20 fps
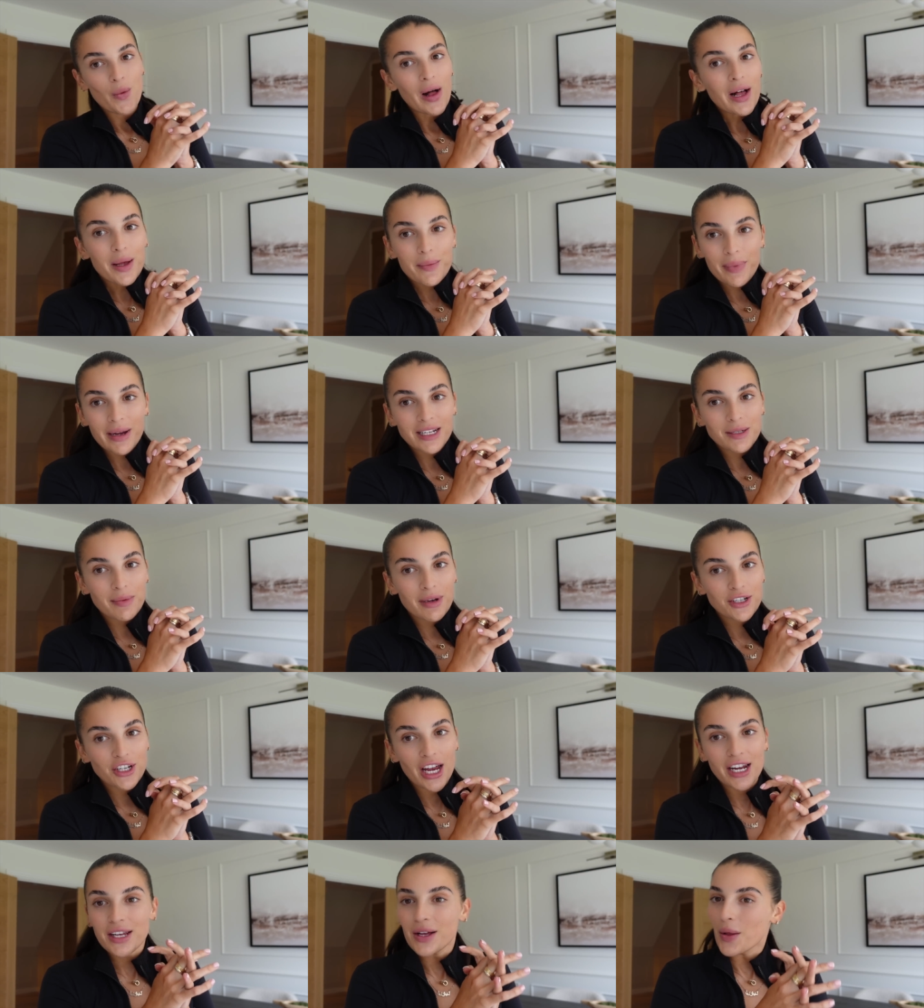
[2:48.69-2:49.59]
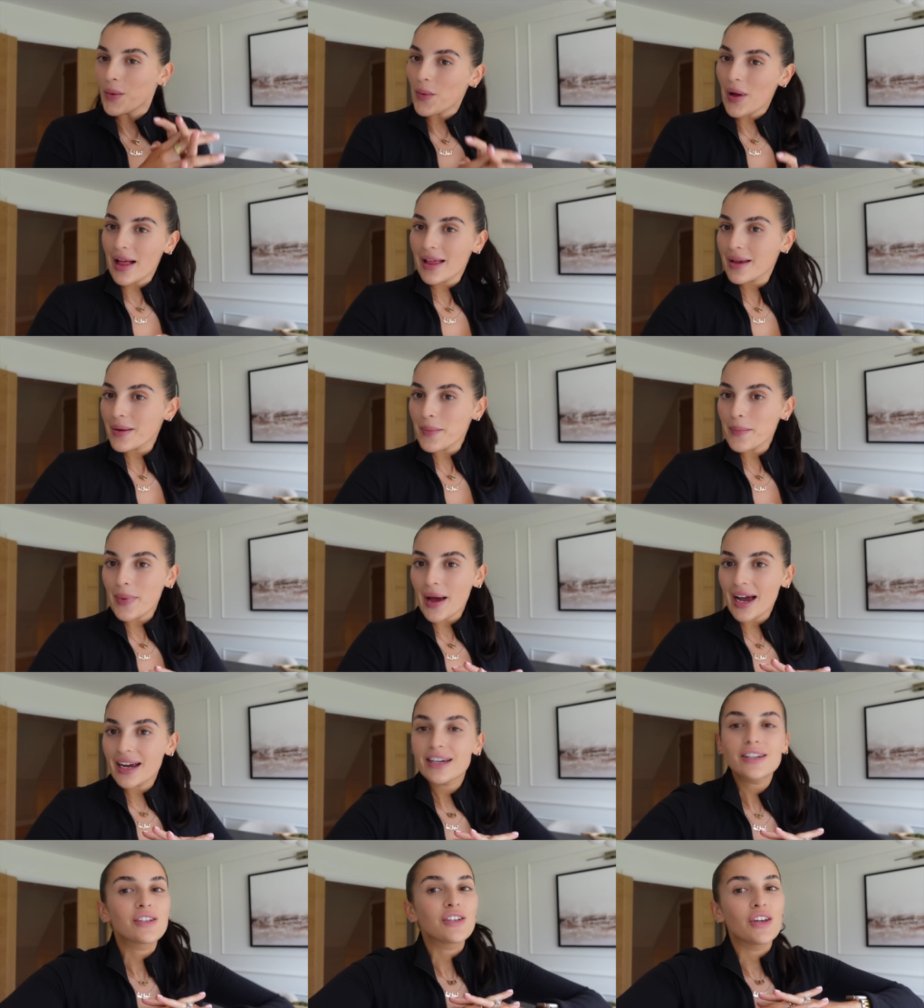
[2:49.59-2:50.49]
Welcome back to my channel. Welcome
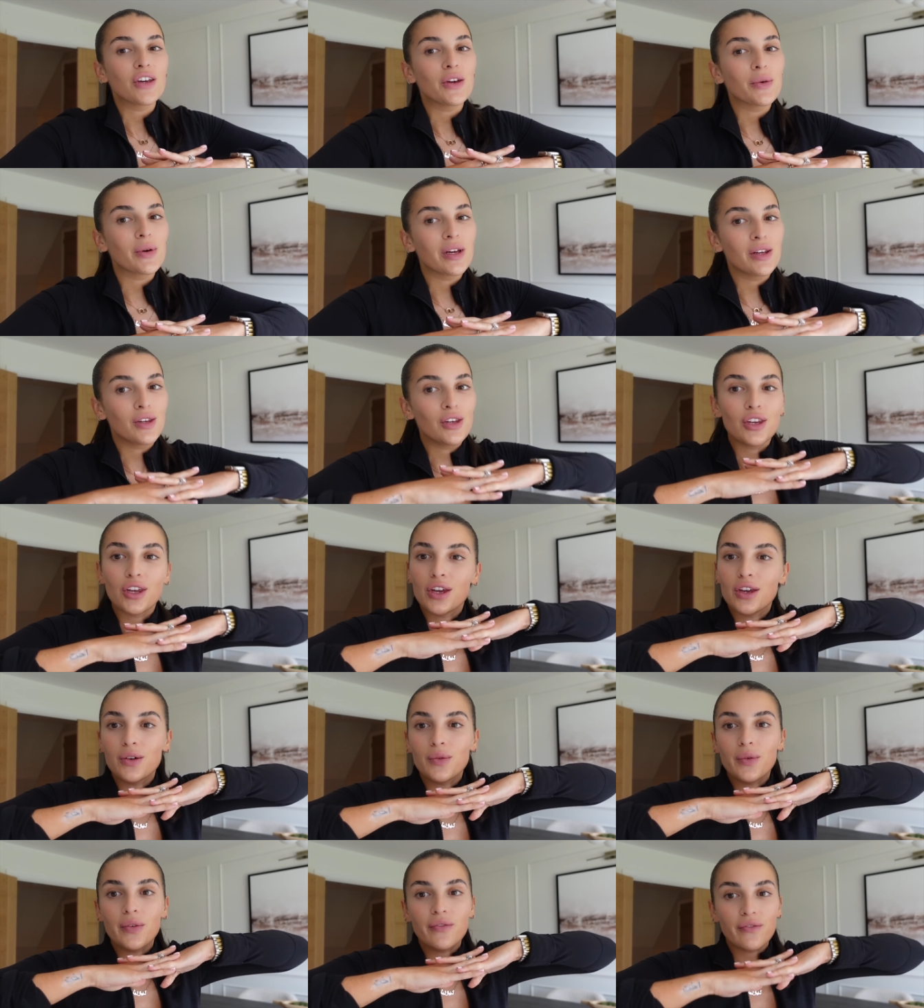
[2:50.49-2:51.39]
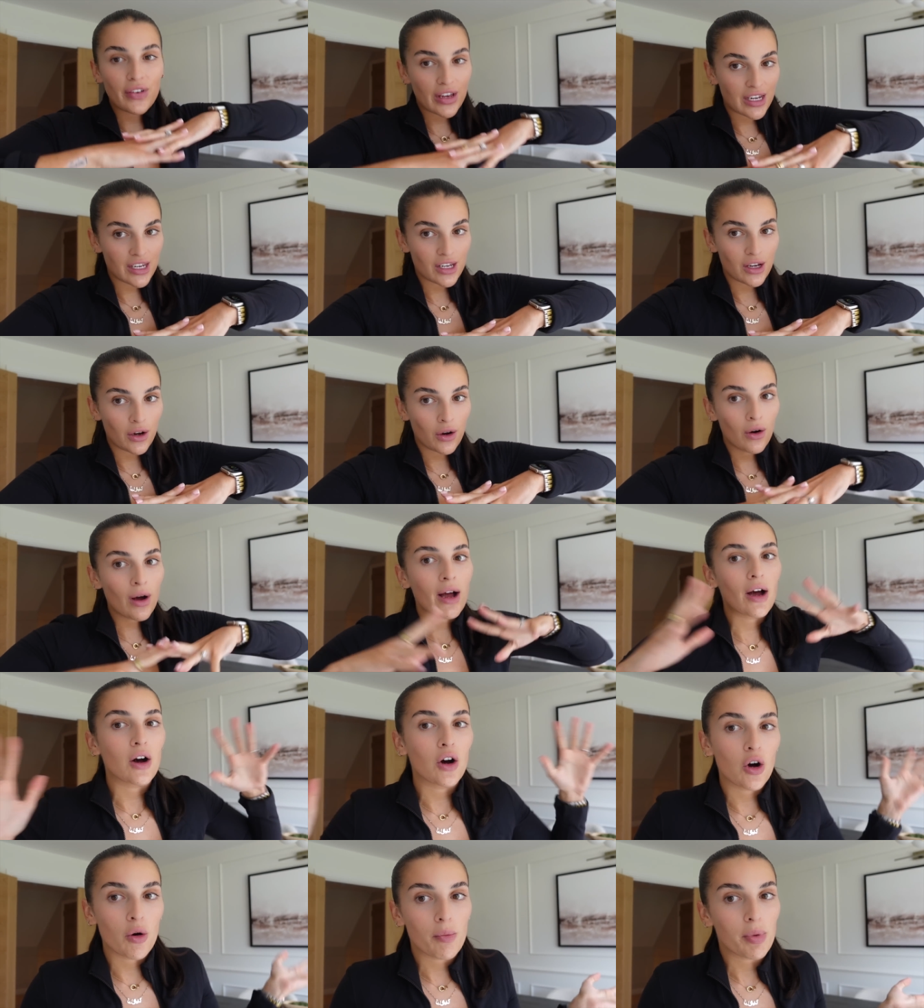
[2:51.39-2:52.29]
back to a new video. I
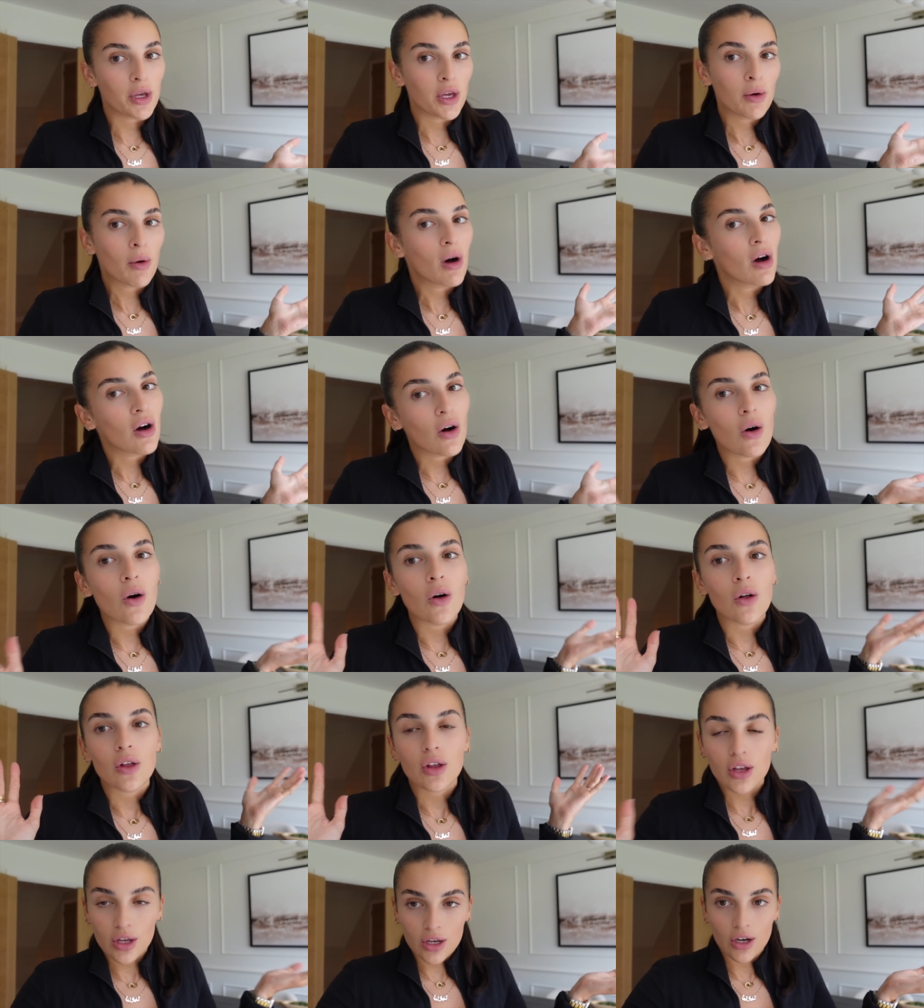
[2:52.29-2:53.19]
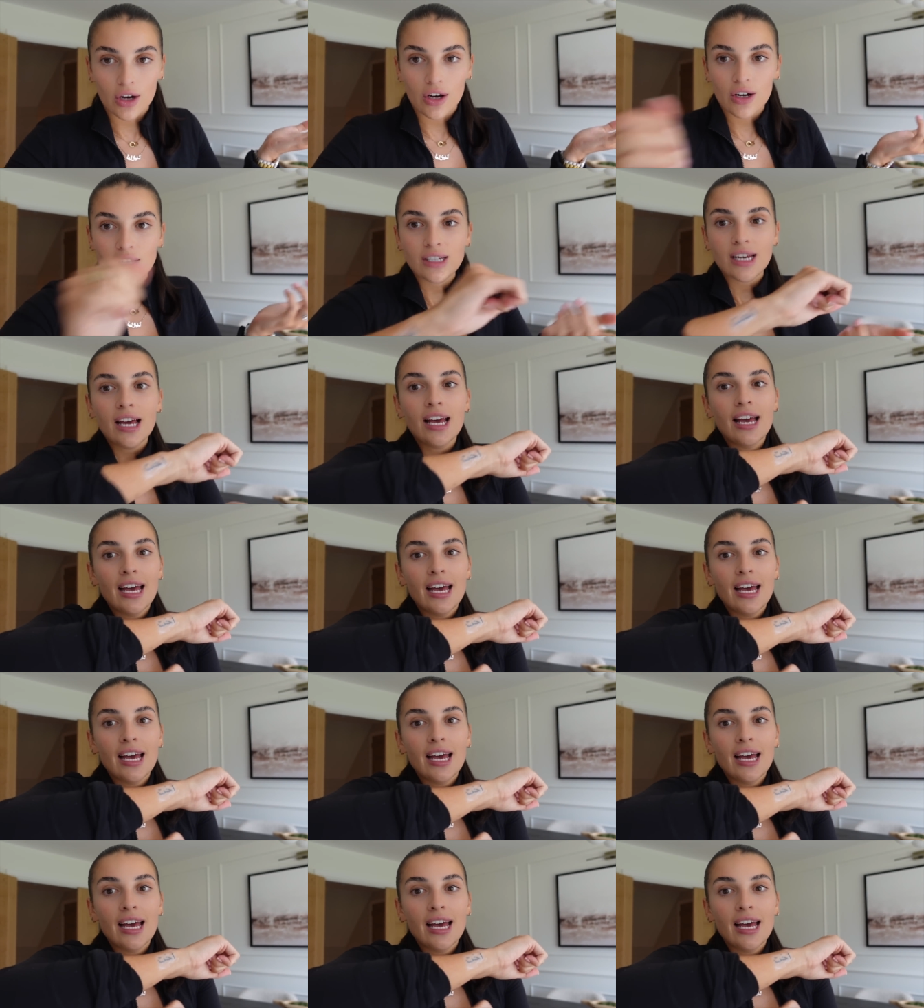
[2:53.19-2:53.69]
hope you are all good.